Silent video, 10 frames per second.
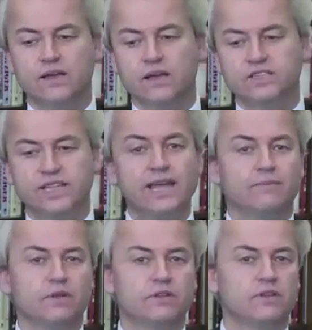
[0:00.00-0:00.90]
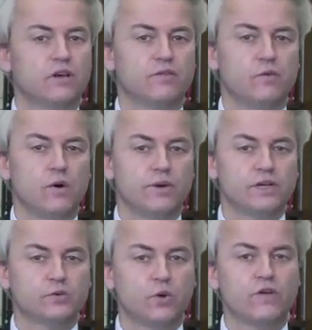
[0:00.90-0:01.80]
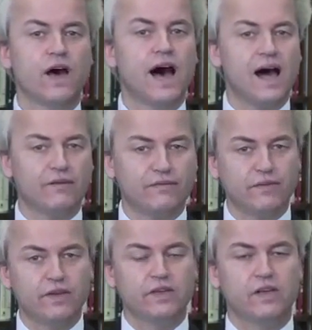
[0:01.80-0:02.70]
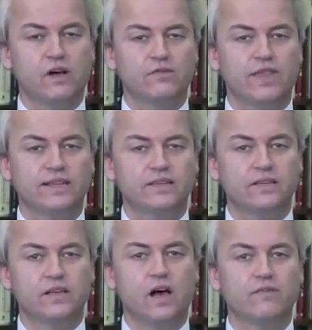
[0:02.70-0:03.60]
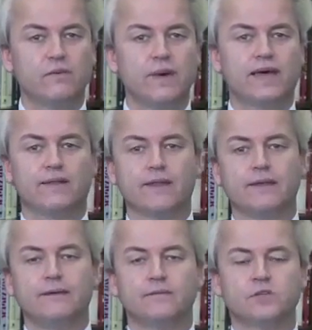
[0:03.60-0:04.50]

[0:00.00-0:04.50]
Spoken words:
a statement of a woman is worth half of that of a man.